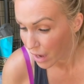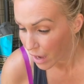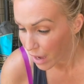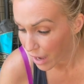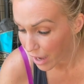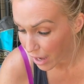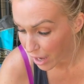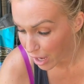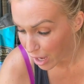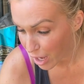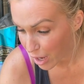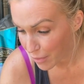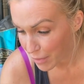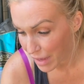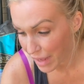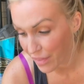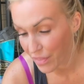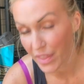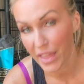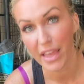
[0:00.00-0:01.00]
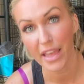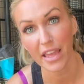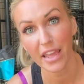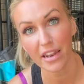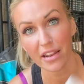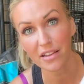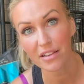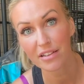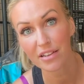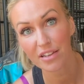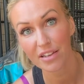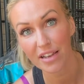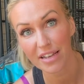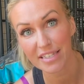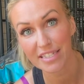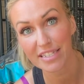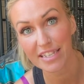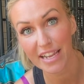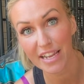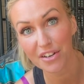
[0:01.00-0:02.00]
And then a
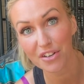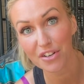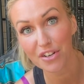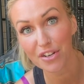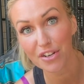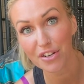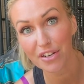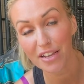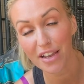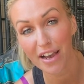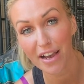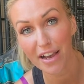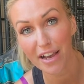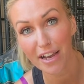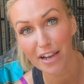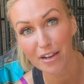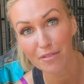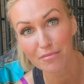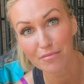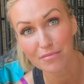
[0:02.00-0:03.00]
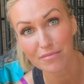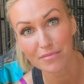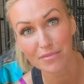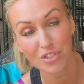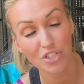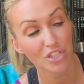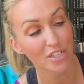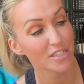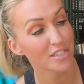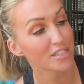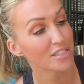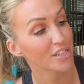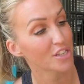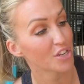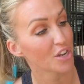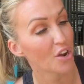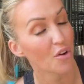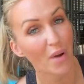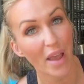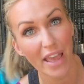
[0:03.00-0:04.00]
standard,
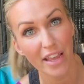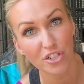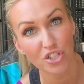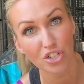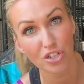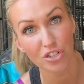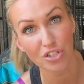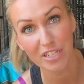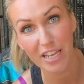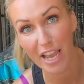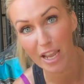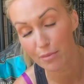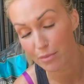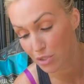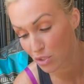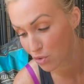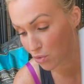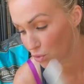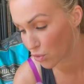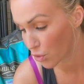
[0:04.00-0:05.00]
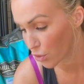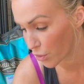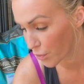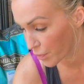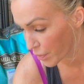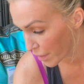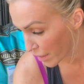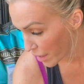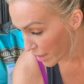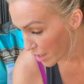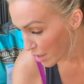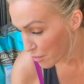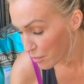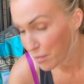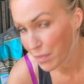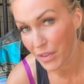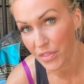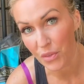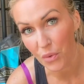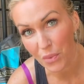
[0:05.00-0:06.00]
edger type tool.
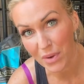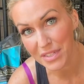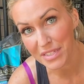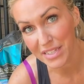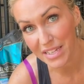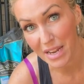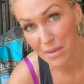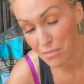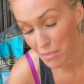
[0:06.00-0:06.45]
But the ones that I'm